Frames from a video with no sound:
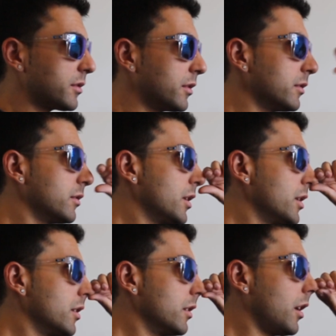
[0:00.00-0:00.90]
So
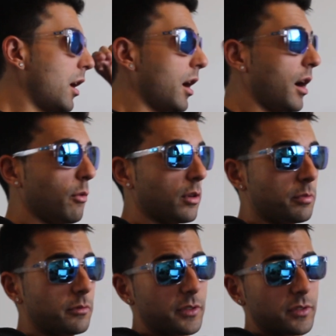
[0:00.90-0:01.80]
I want to
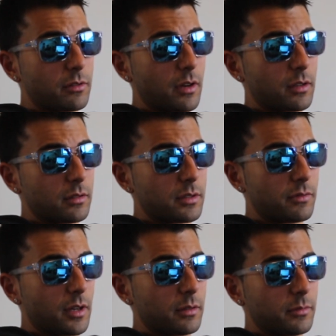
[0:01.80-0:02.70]
put 50 grand on this
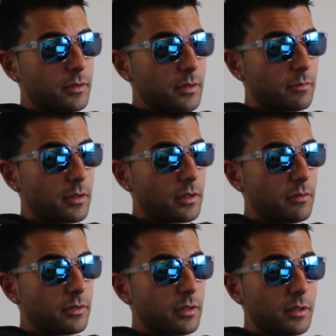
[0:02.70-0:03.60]
fight because I'm very
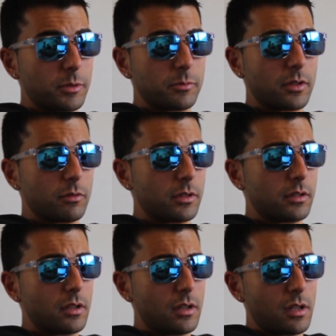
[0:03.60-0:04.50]
confident Khabib's going to win.